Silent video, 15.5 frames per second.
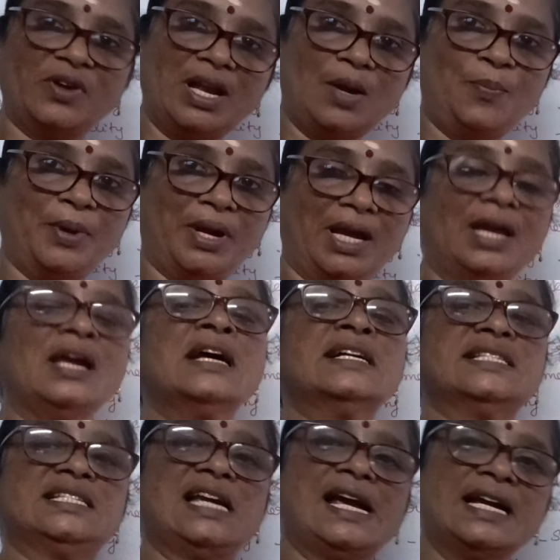will be
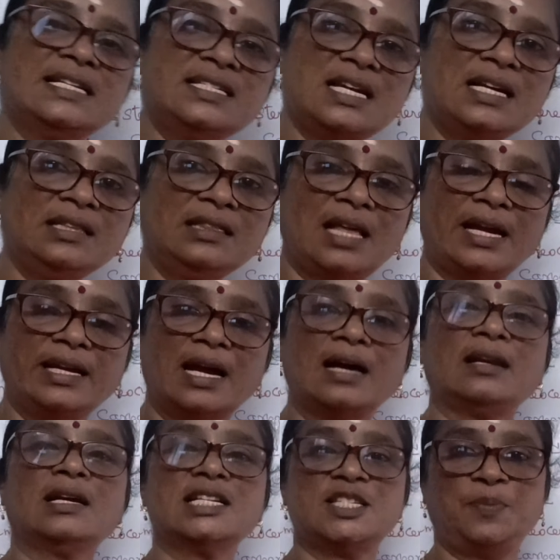changing their
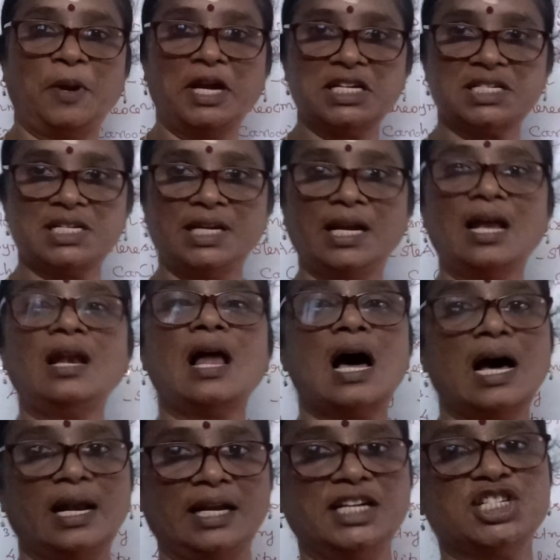spatial
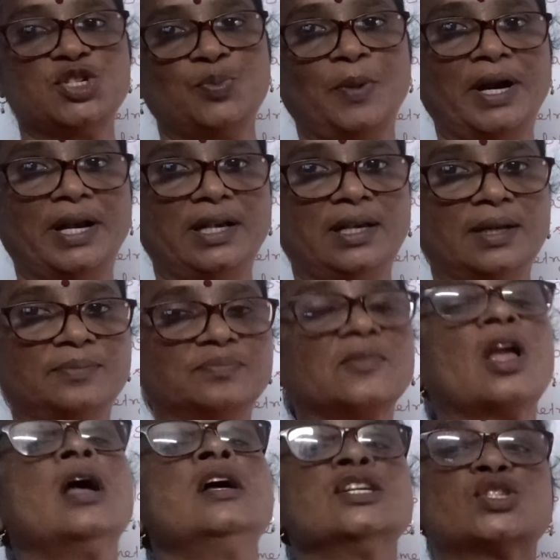arrangement.
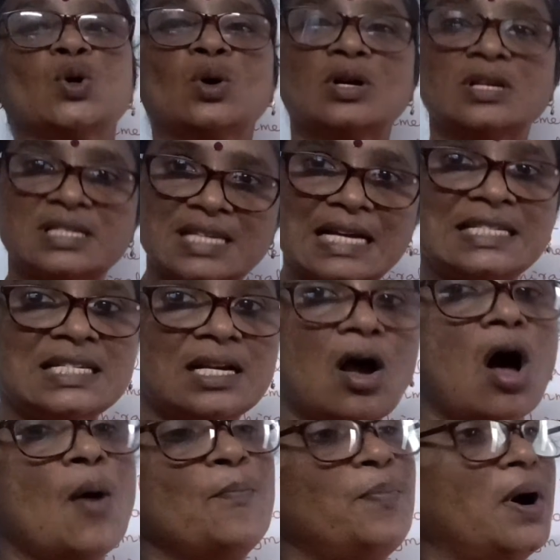So such
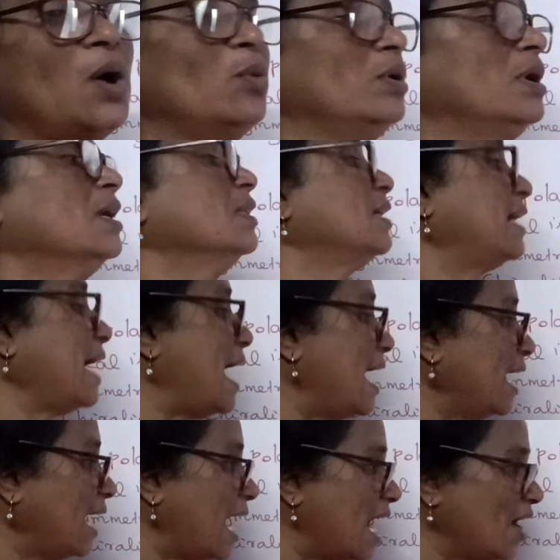compound
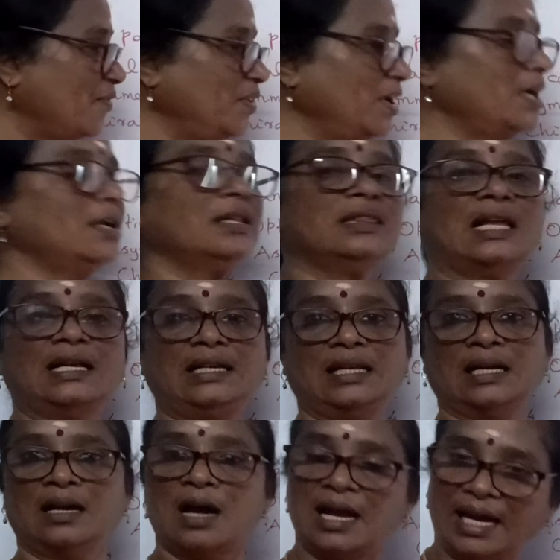having that
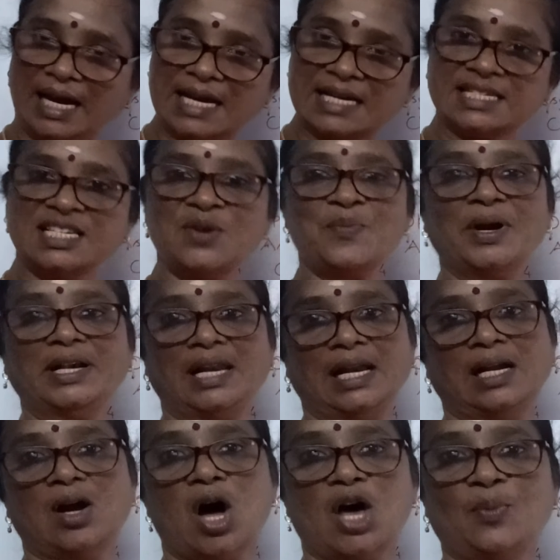
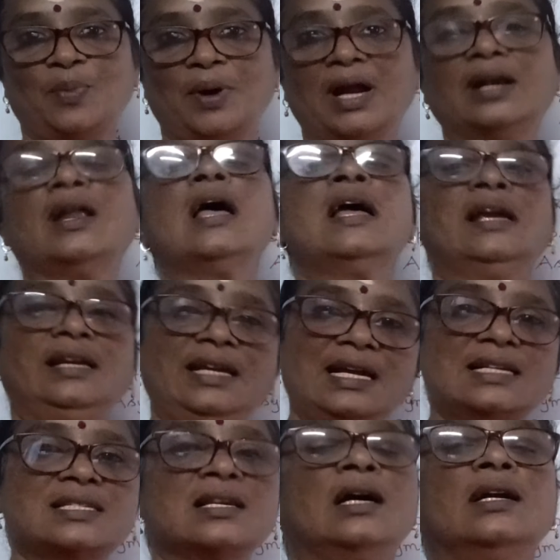asymmetric carbon
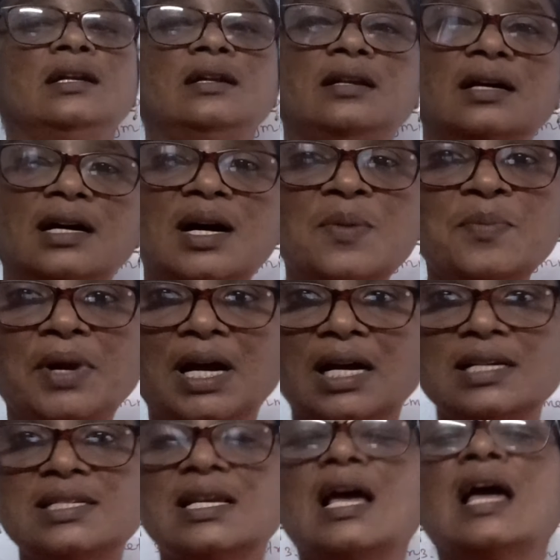is termed as